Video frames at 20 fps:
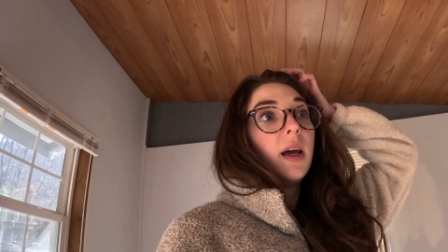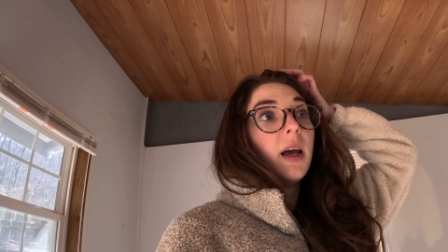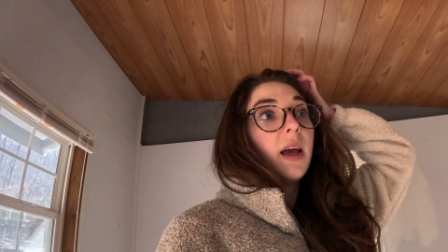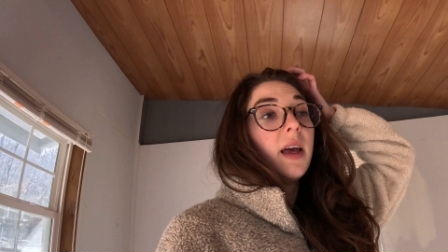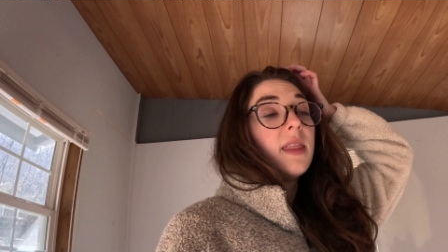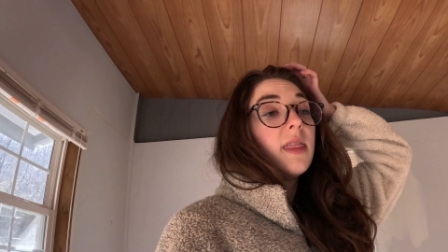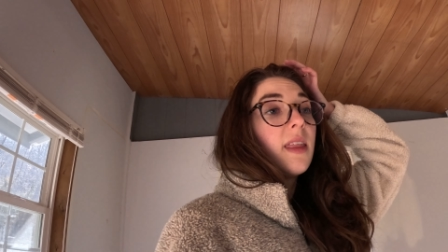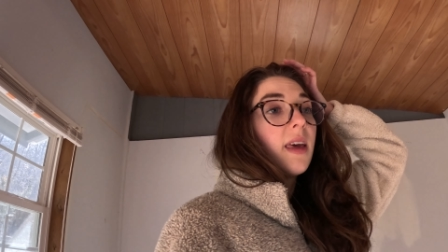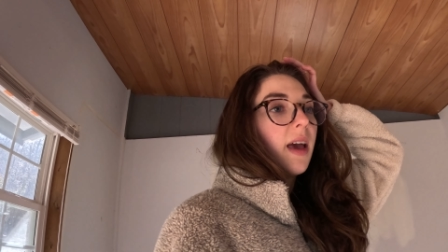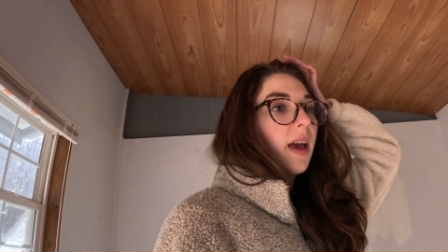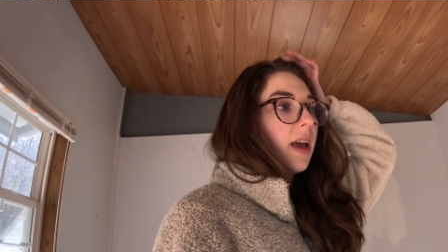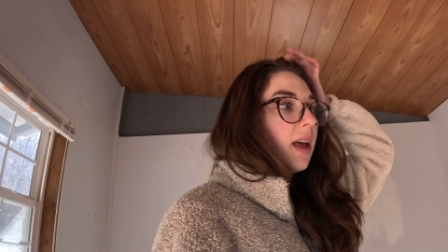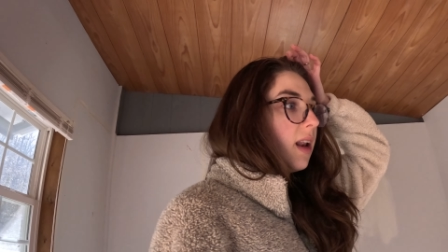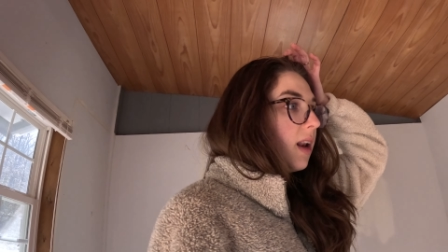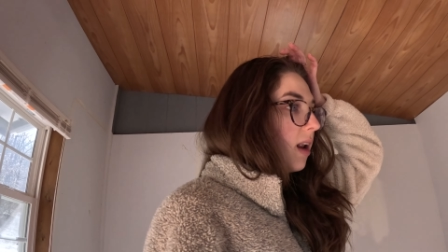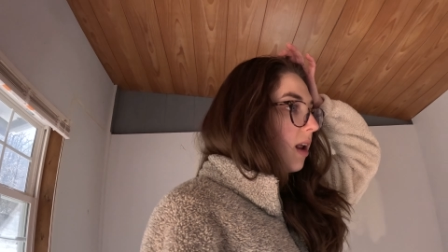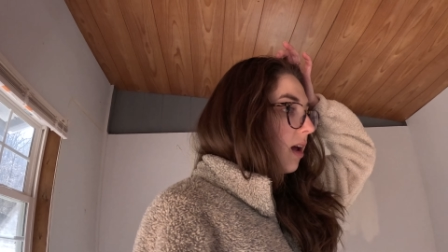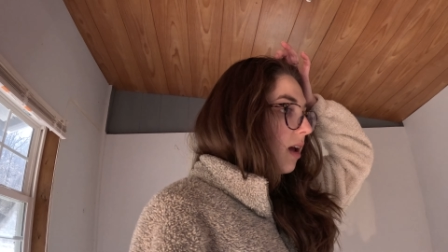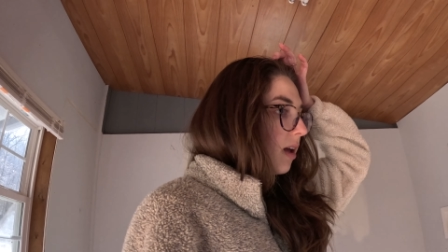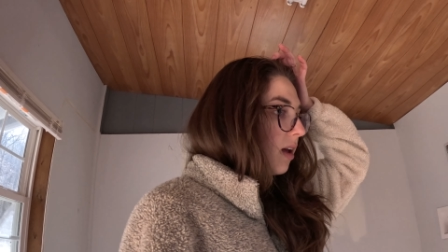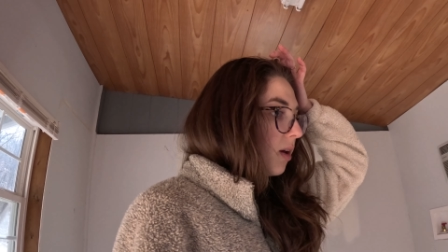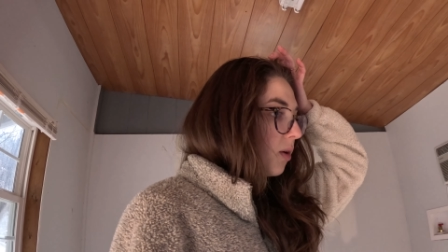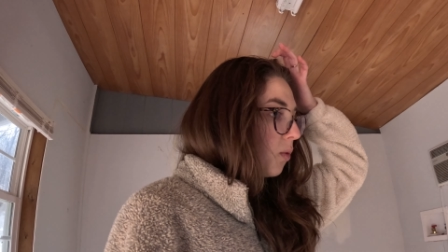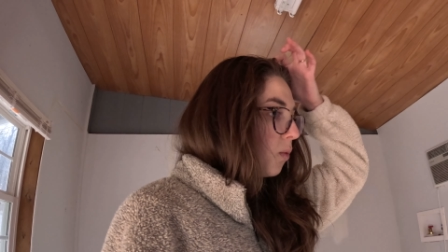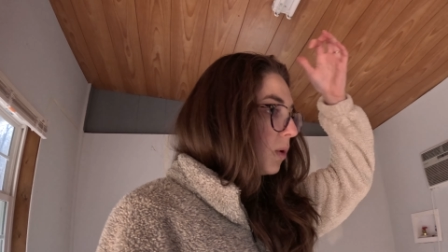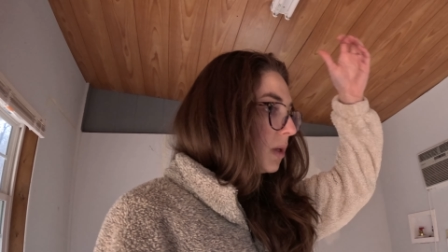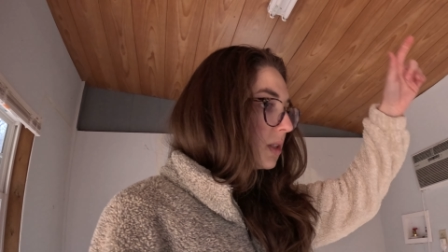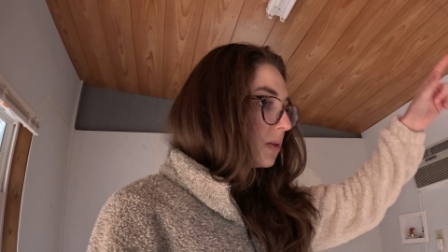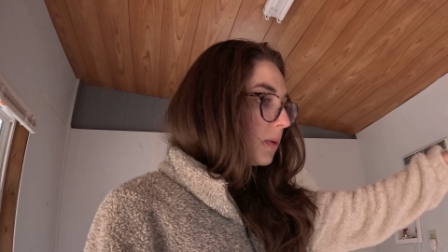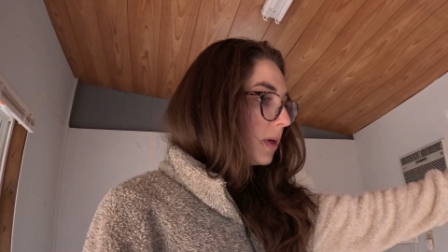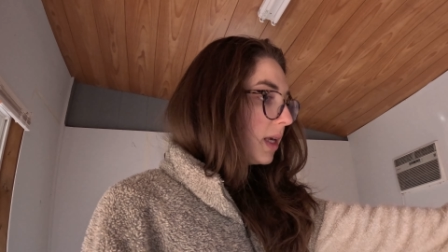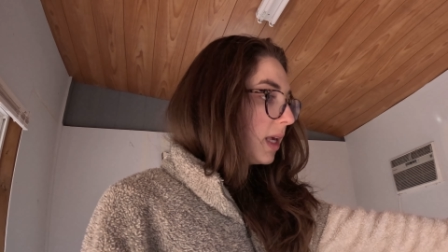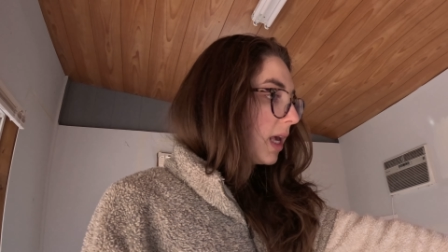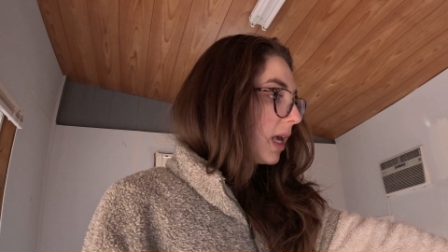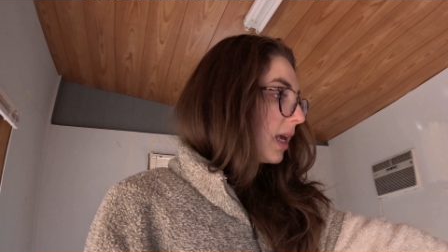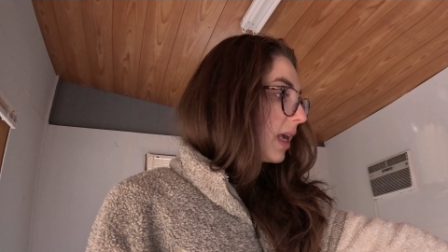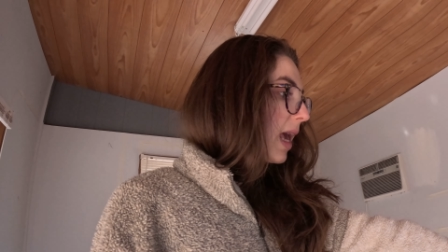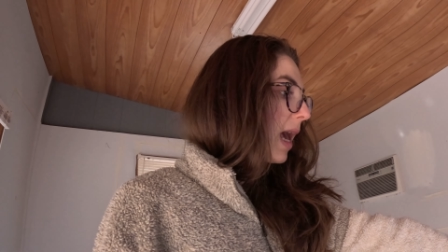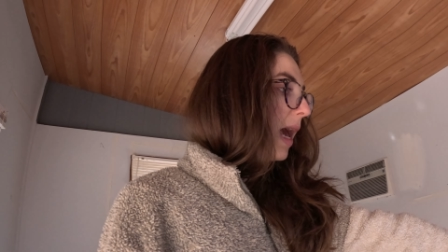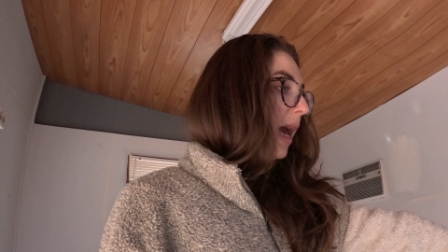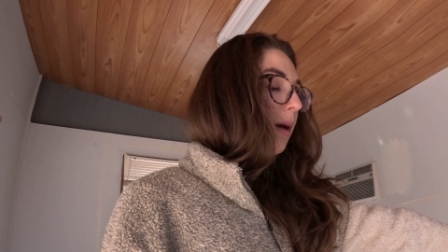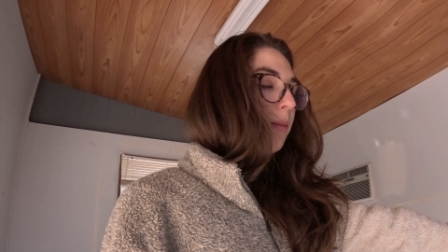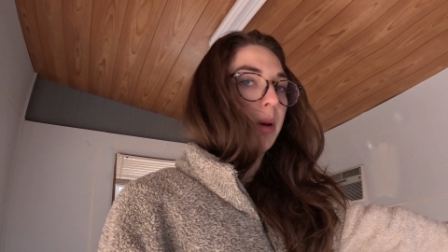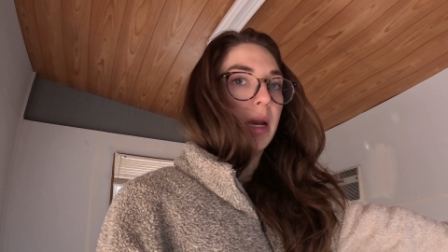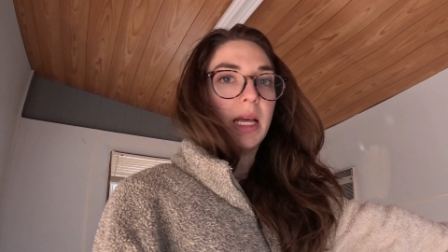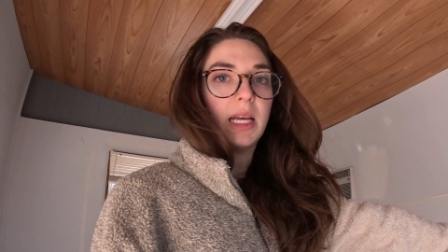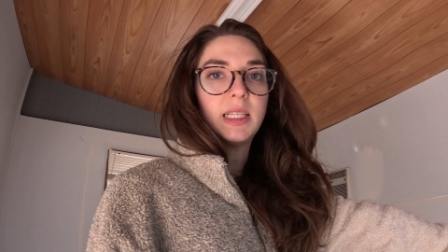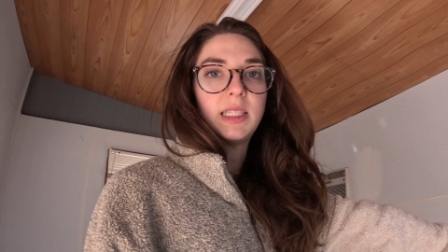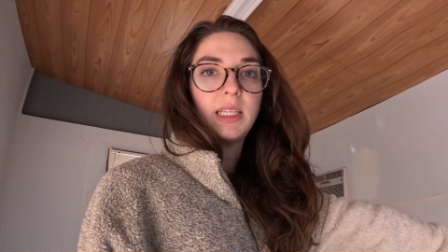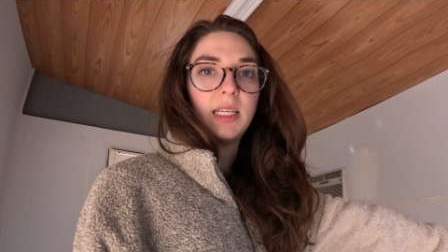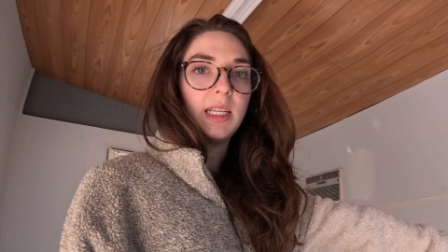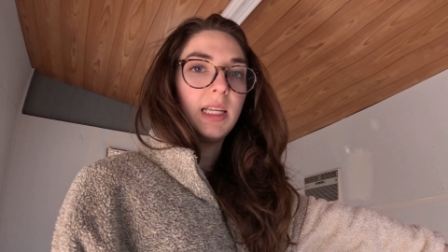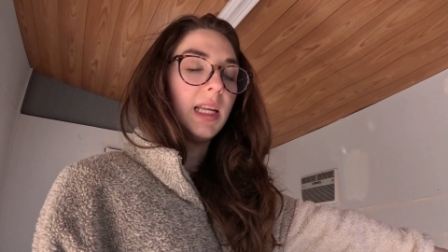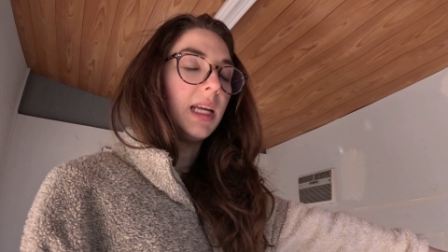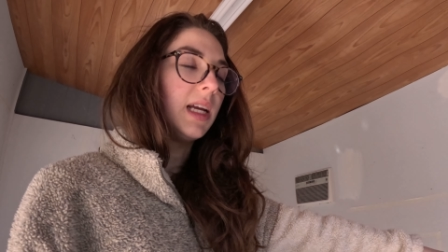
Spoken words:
And then once we get cabinets in